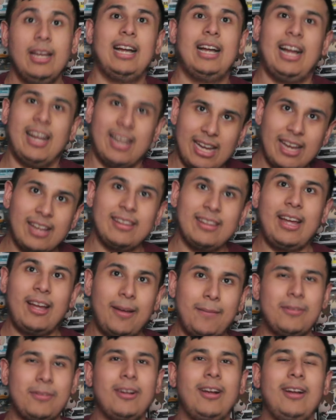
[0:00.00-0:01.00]
Okay, now
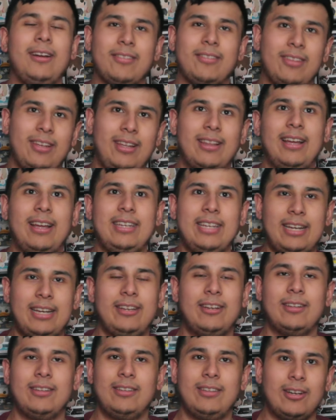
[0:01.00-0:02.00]
I'm starting to see, like, yeah,
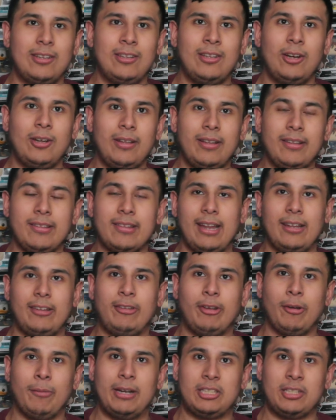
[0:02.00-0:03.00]
Nolan's getting
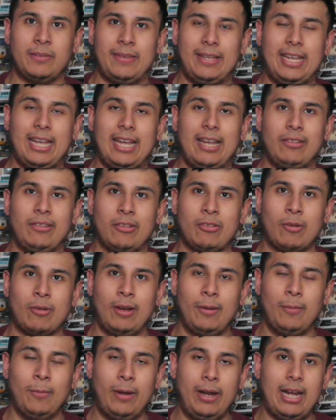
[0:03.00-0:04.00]
too much of the easy
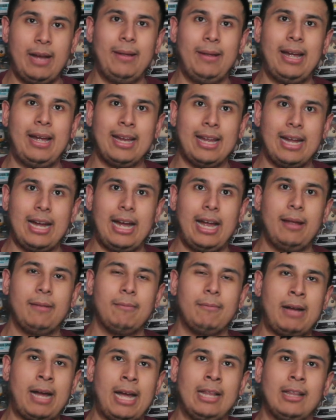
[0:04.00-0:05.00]
street way.
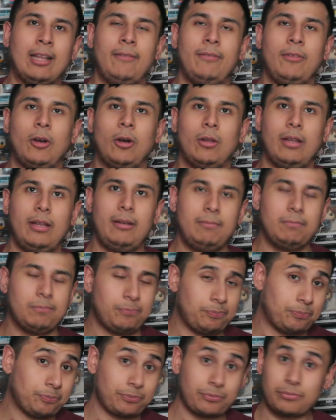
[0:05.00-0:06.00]
I love Nolan.
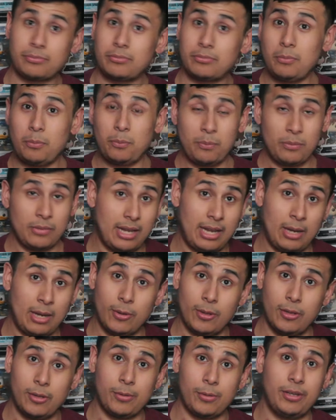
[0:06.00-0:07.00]
I
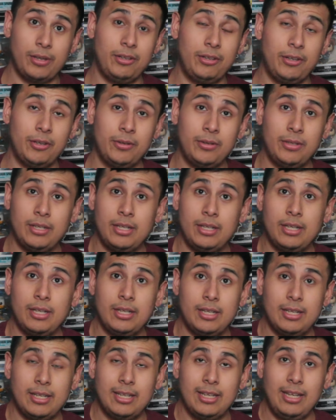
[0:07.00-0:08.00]
really, really do.
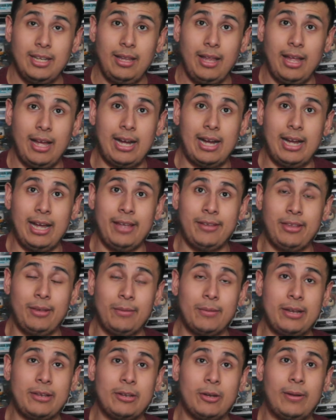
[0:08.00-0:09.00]
It
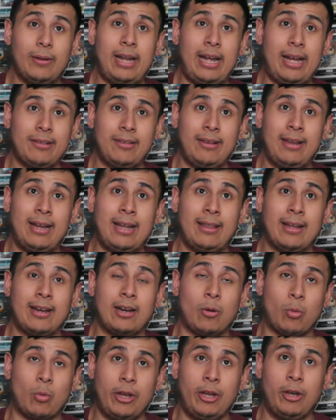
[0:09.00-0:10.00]
seems like Nolan hasn't had, like,
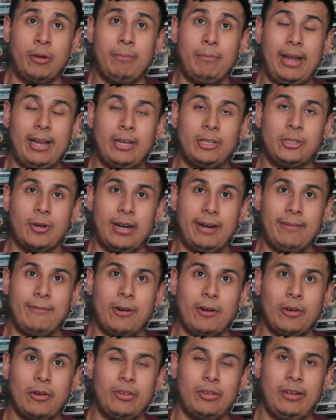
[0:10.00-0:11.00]
a real major
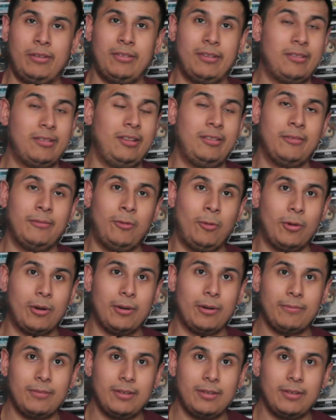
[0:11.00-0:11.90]
adversity since season 4.